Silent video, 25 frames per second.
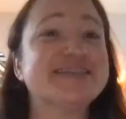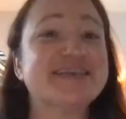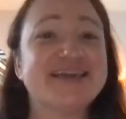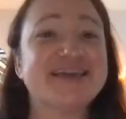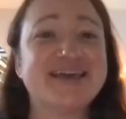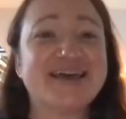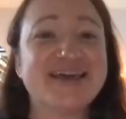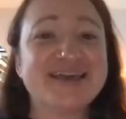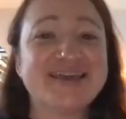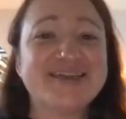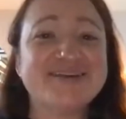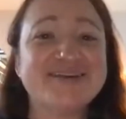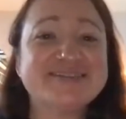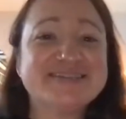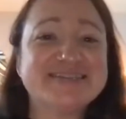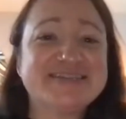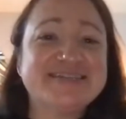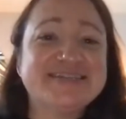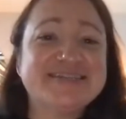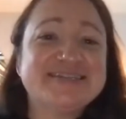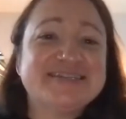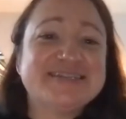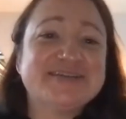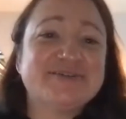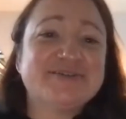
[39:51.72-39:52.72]
i use
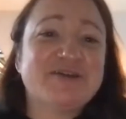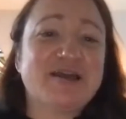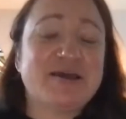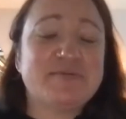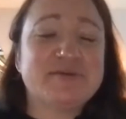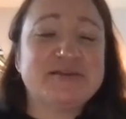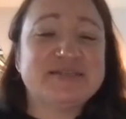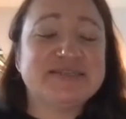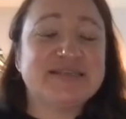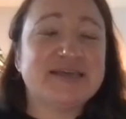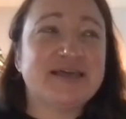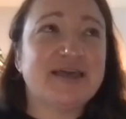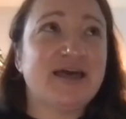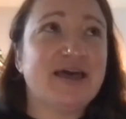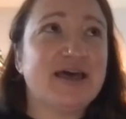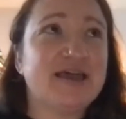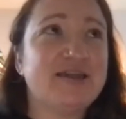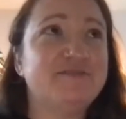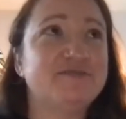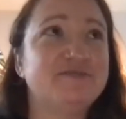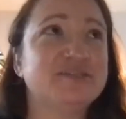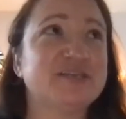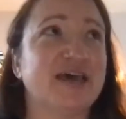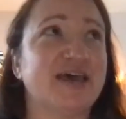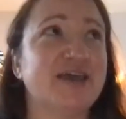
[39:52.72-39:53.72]
instagram as a kind
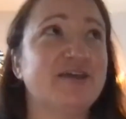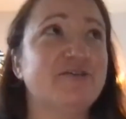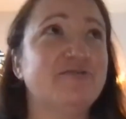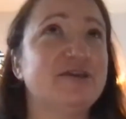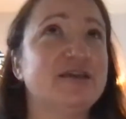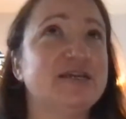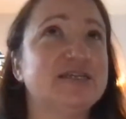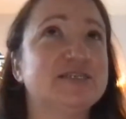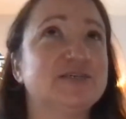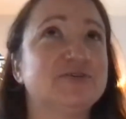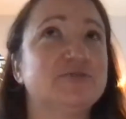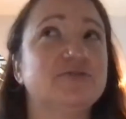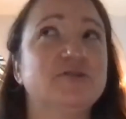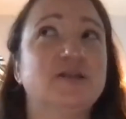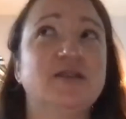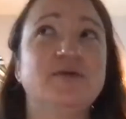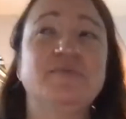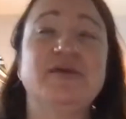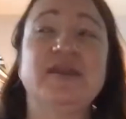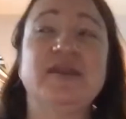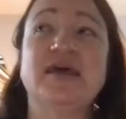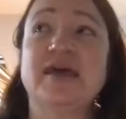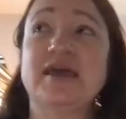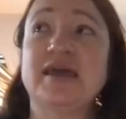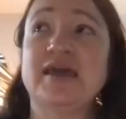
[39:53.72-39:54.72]
of diary tool i
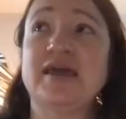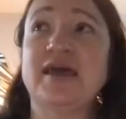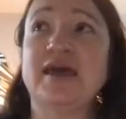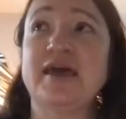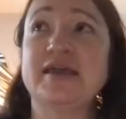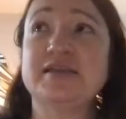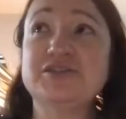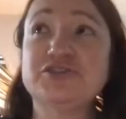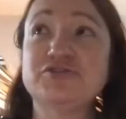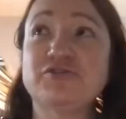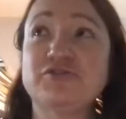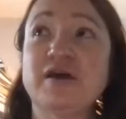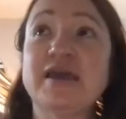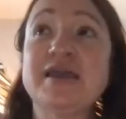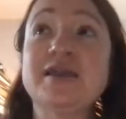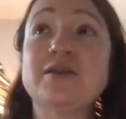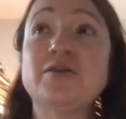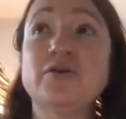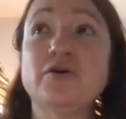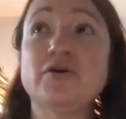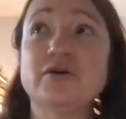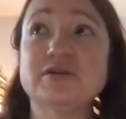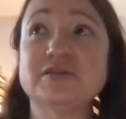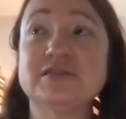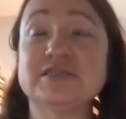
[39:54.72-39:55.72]
mean i i try
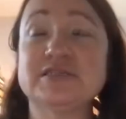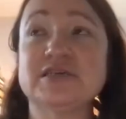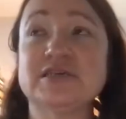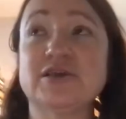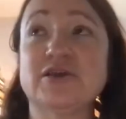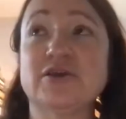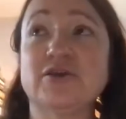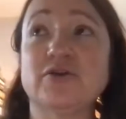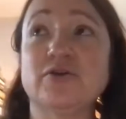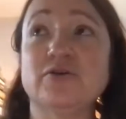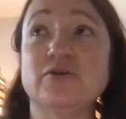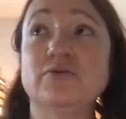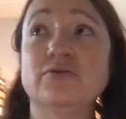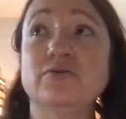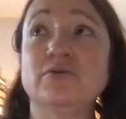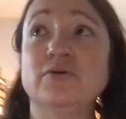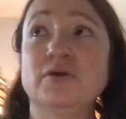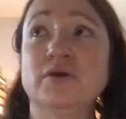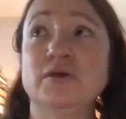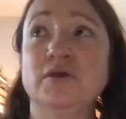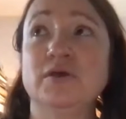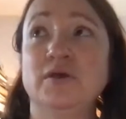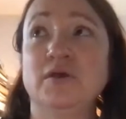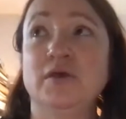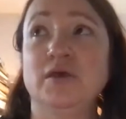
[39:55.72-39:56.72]
not to
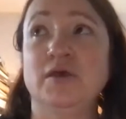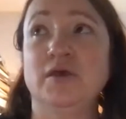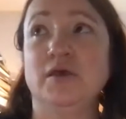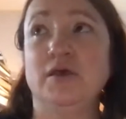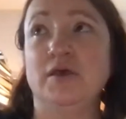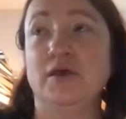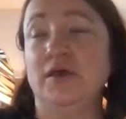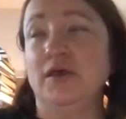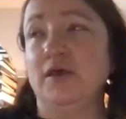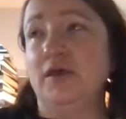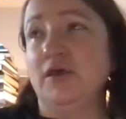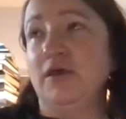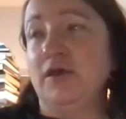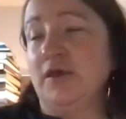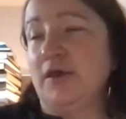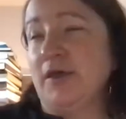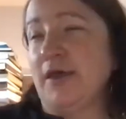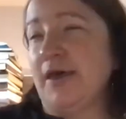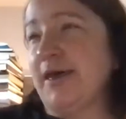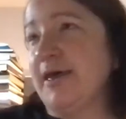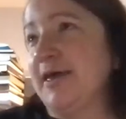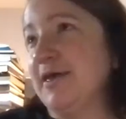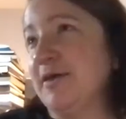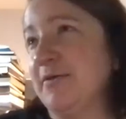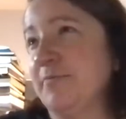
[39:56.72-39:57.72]

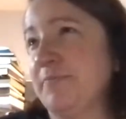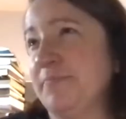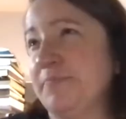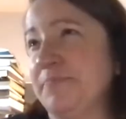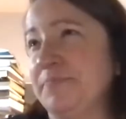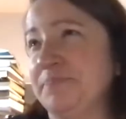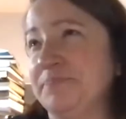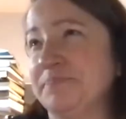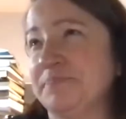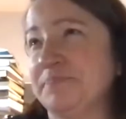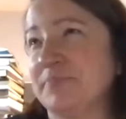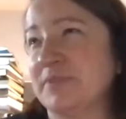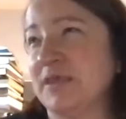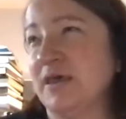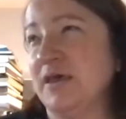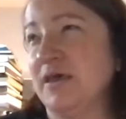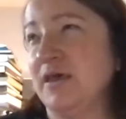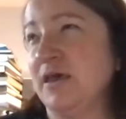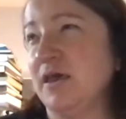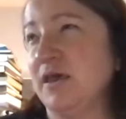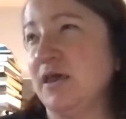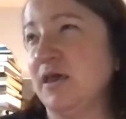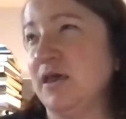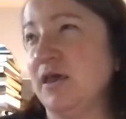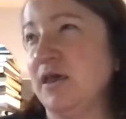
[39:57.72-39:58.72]
um
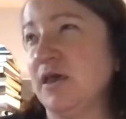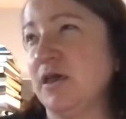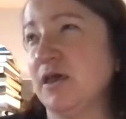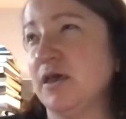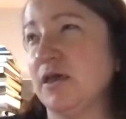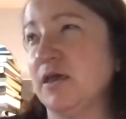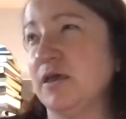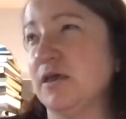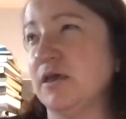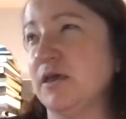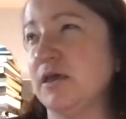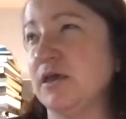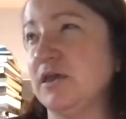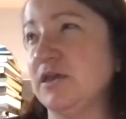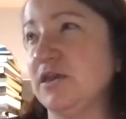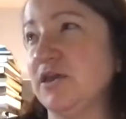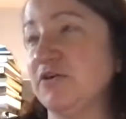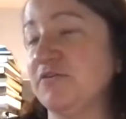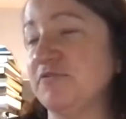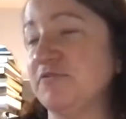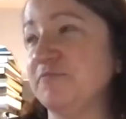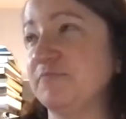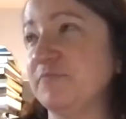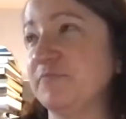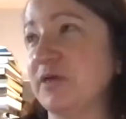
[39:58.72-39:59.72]
you
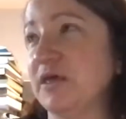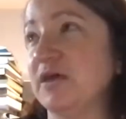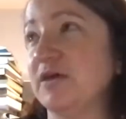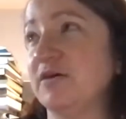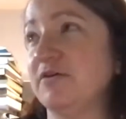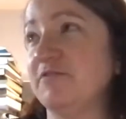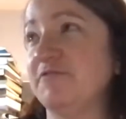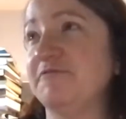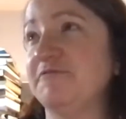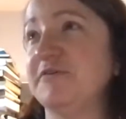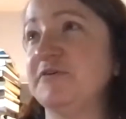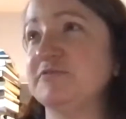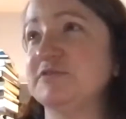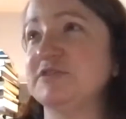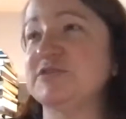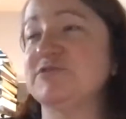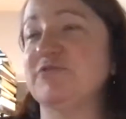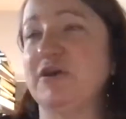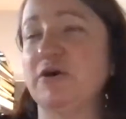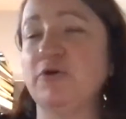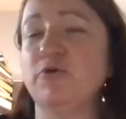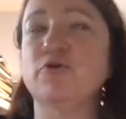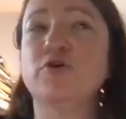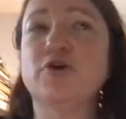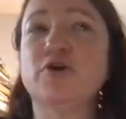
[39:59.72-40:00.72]
know filter
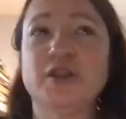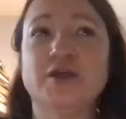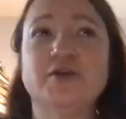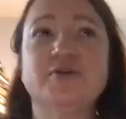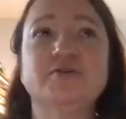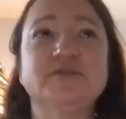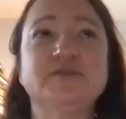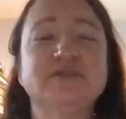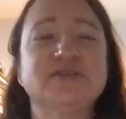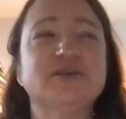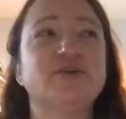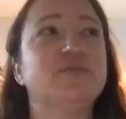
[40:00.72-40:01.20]
it or gloat too